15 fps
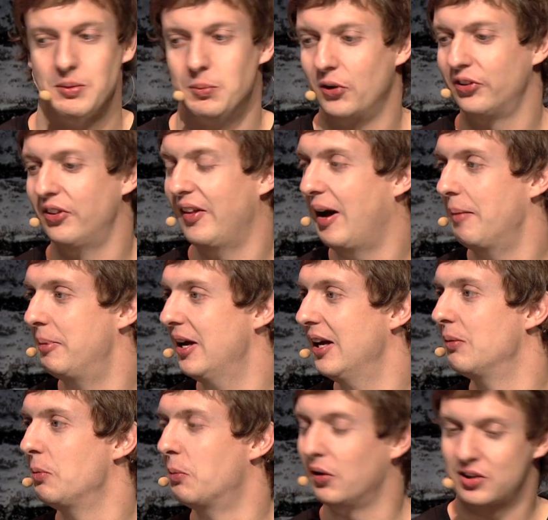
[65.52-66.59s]
It wasn't that big.
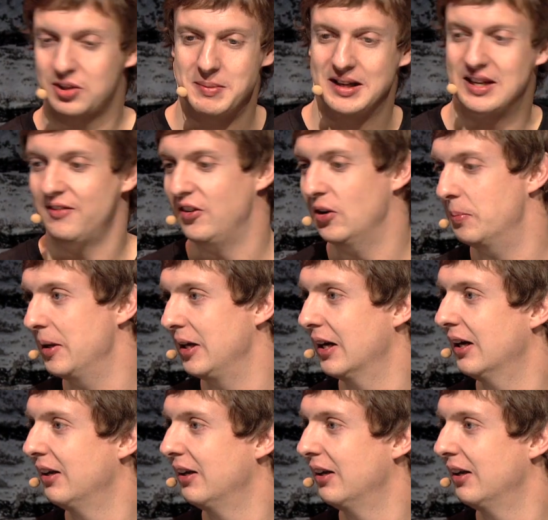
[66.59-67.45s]
We wanted to make it feel bigger,